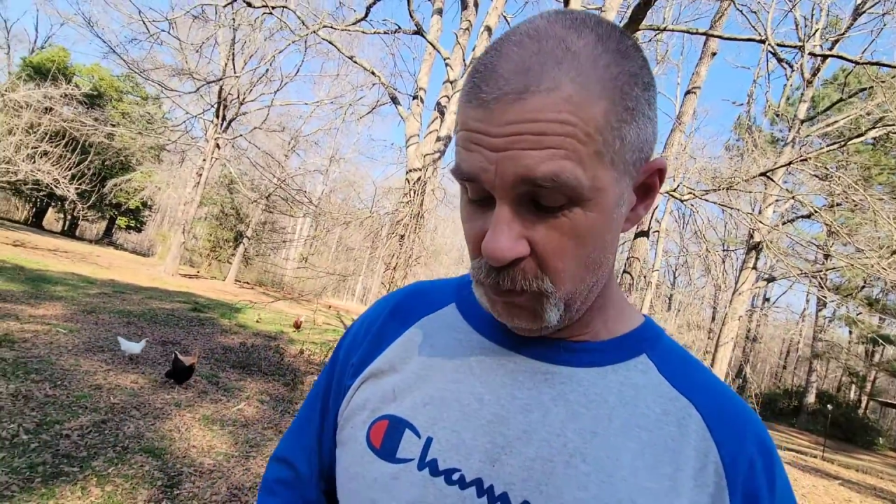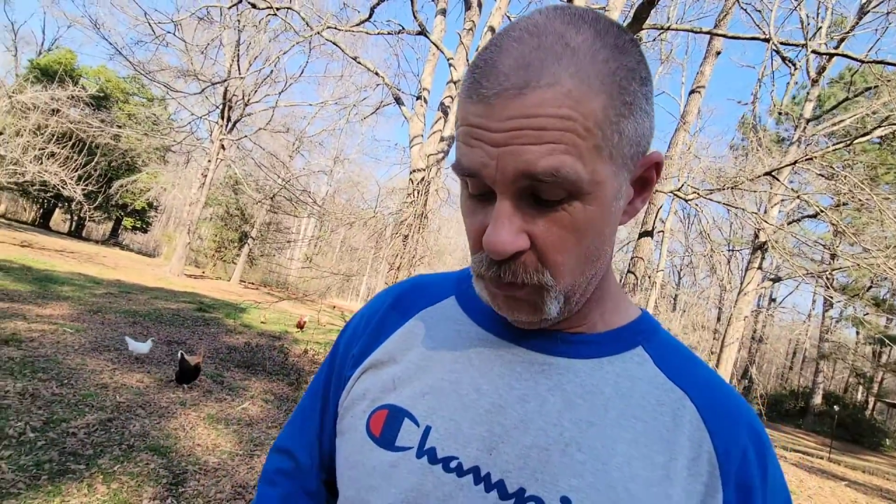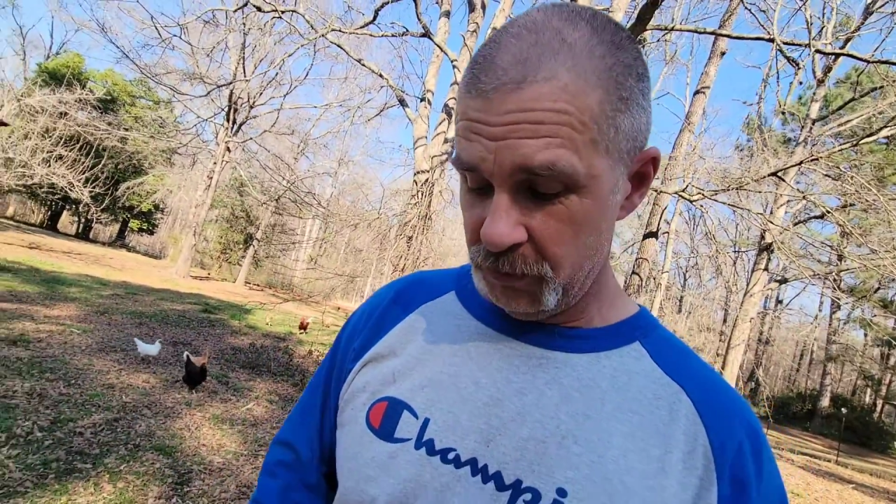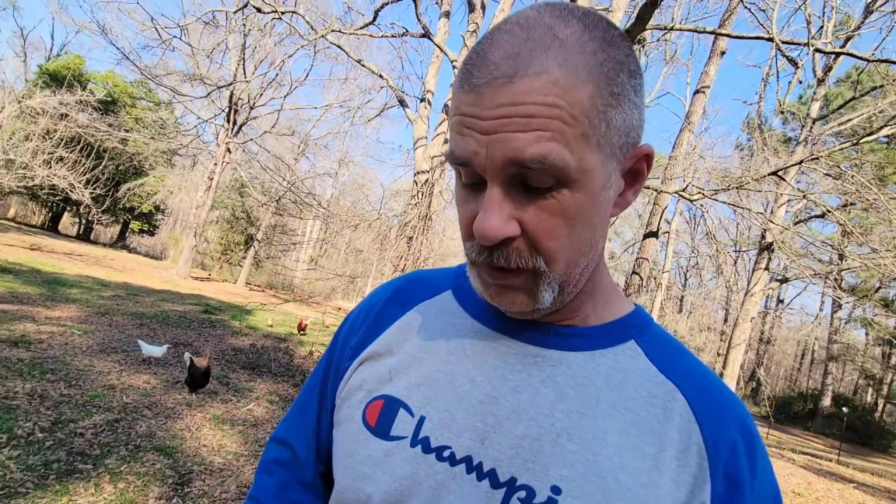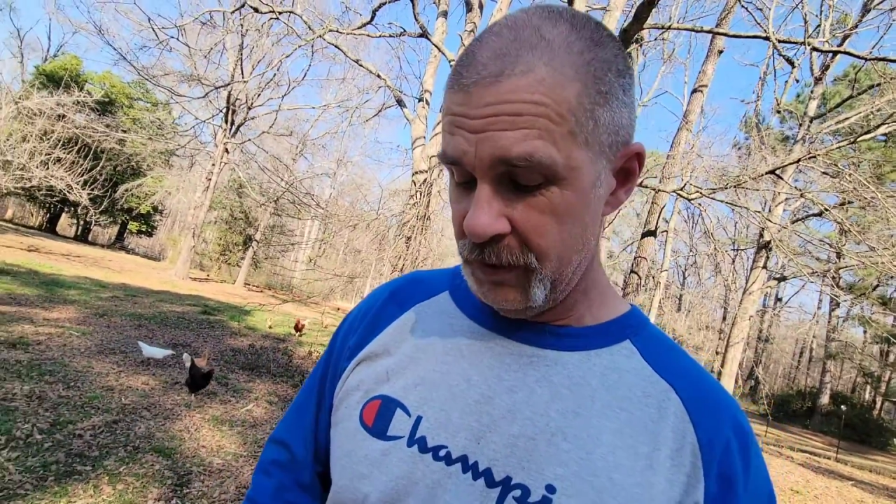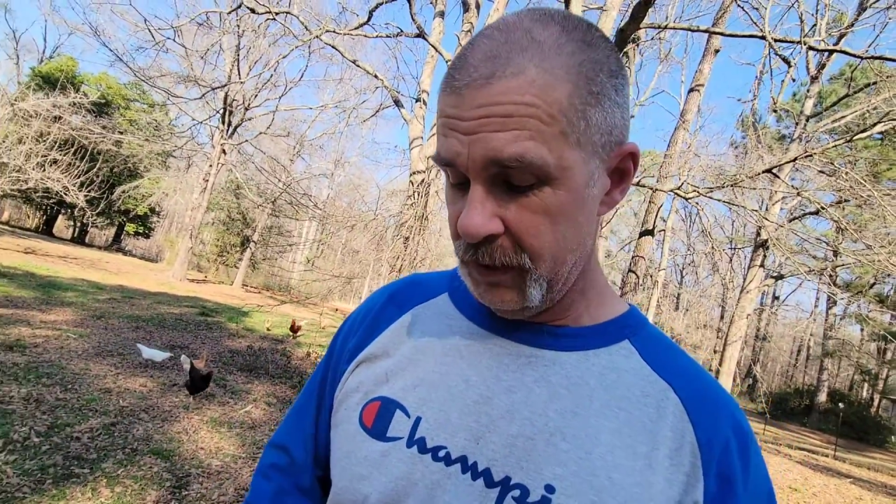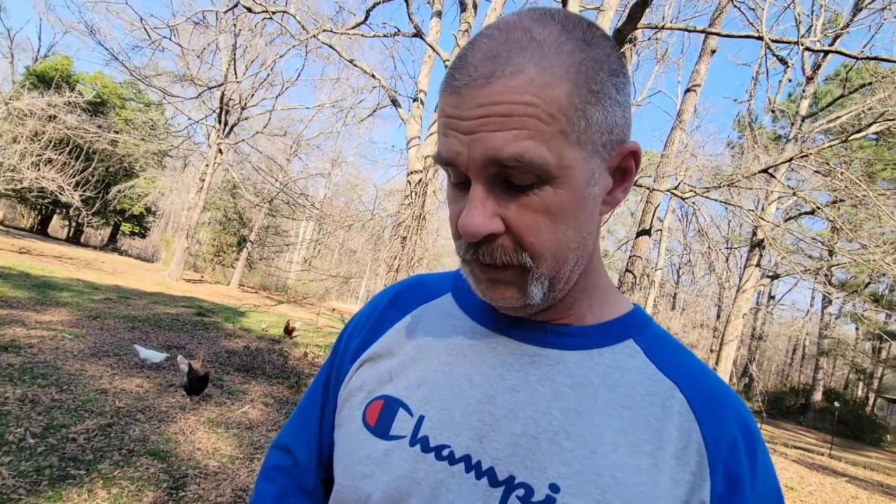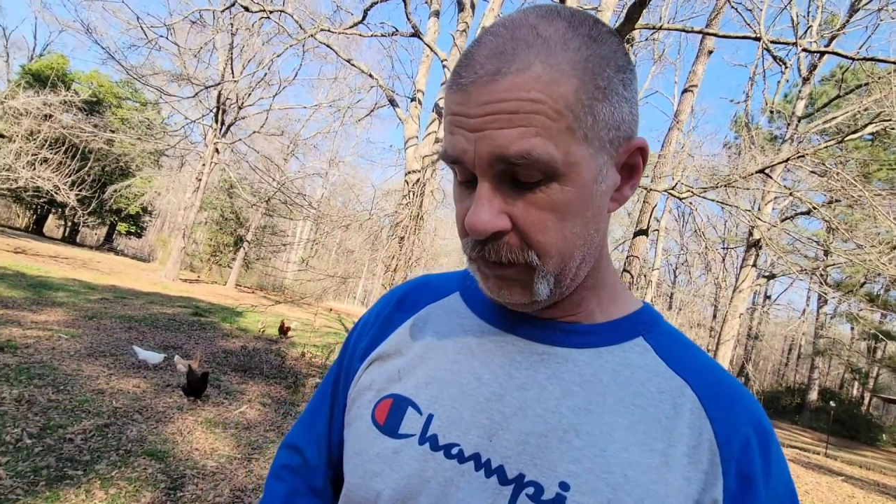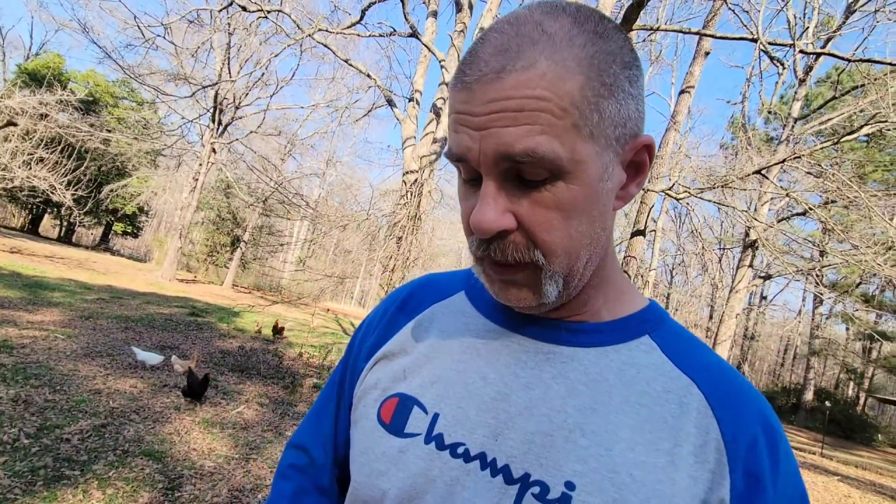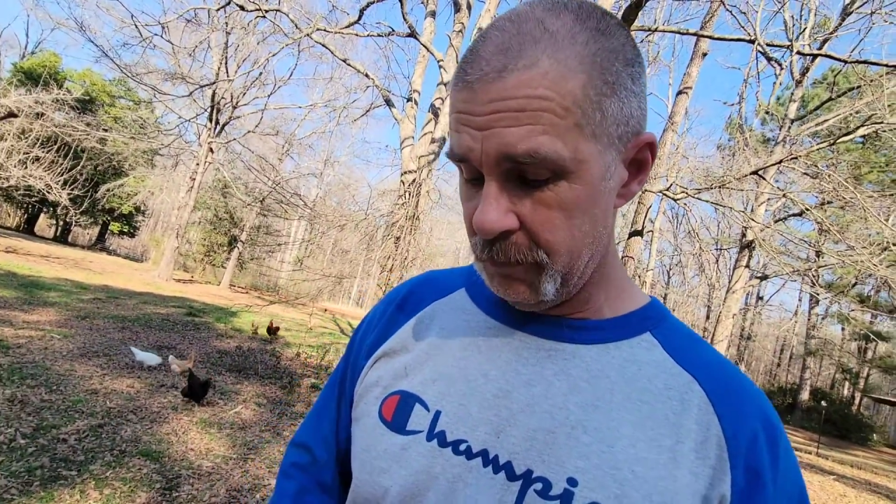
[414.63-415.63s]
wars.
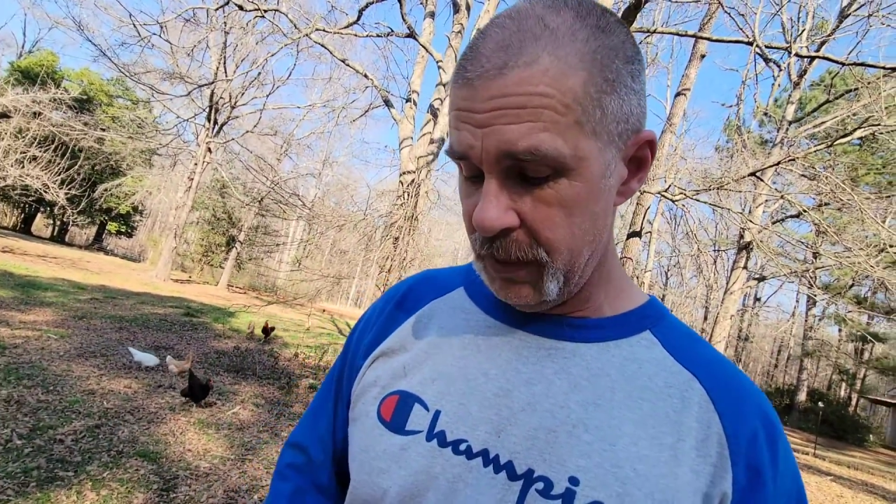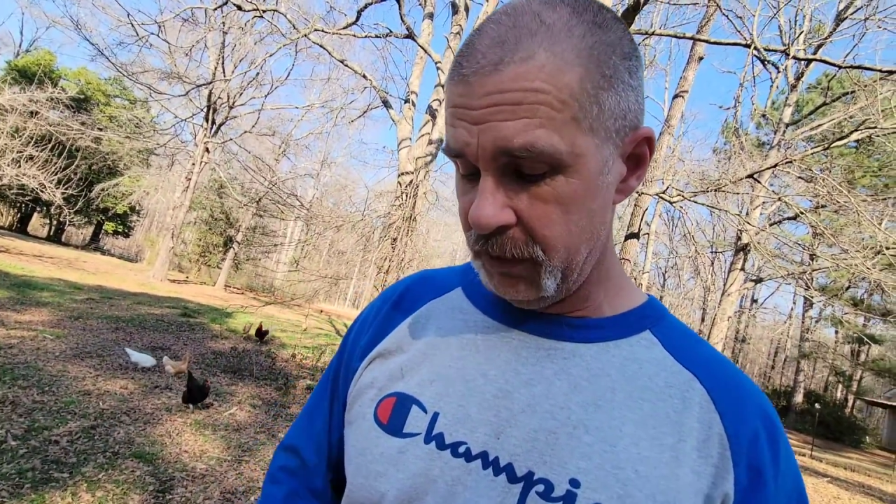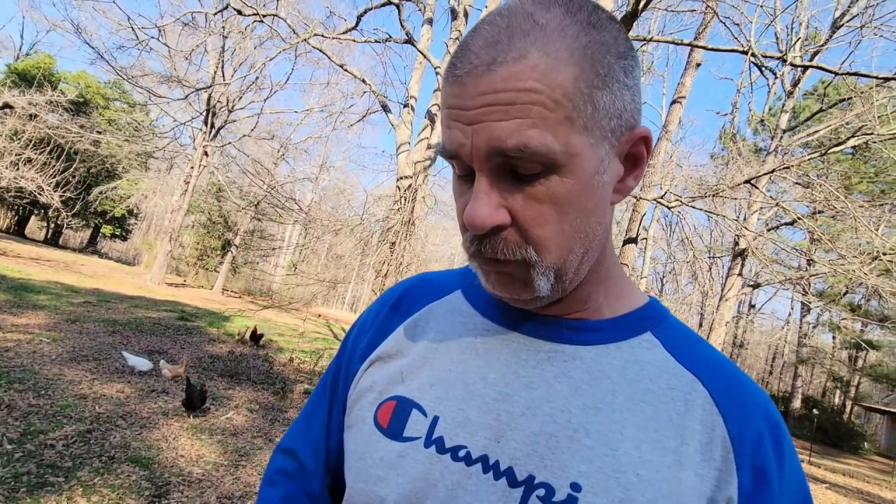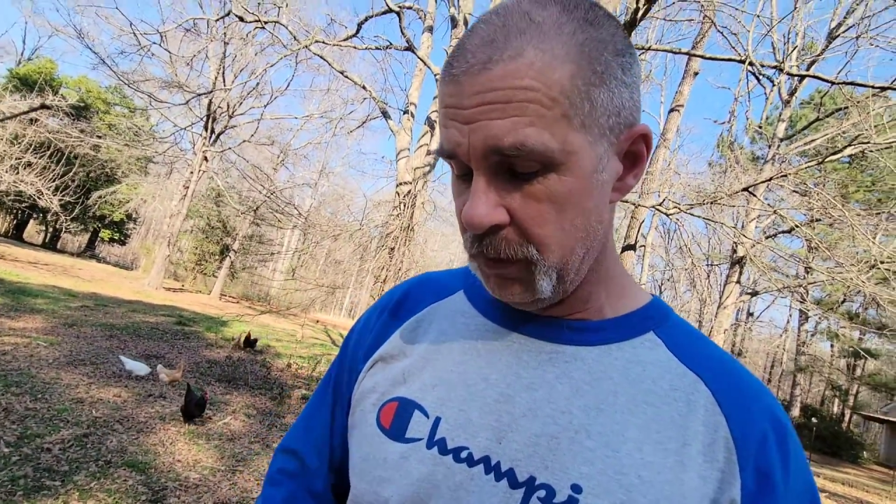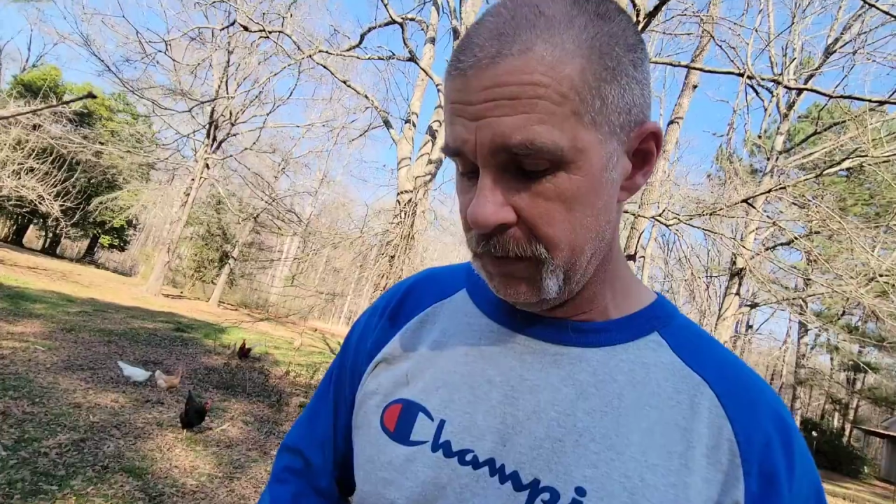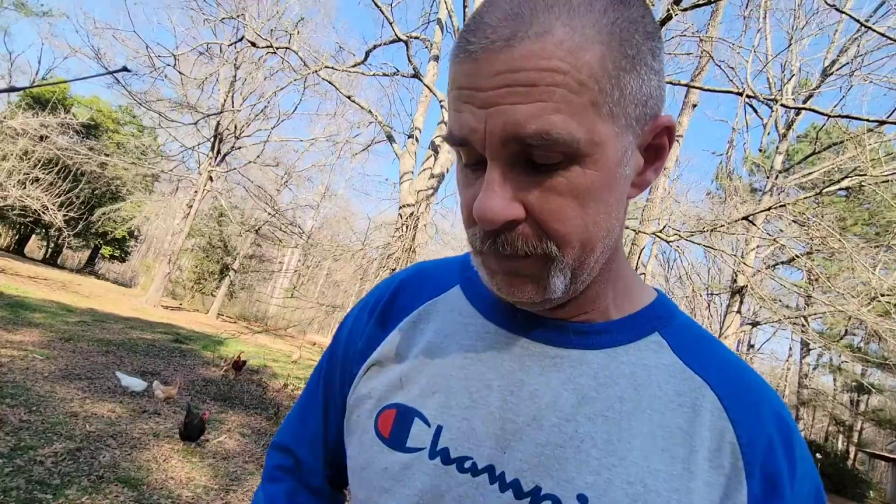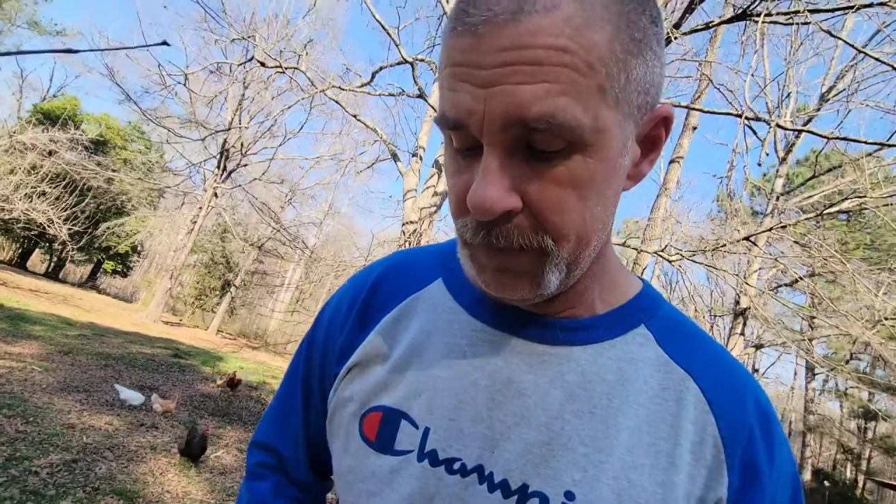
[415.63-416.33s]
Let's get a measurement.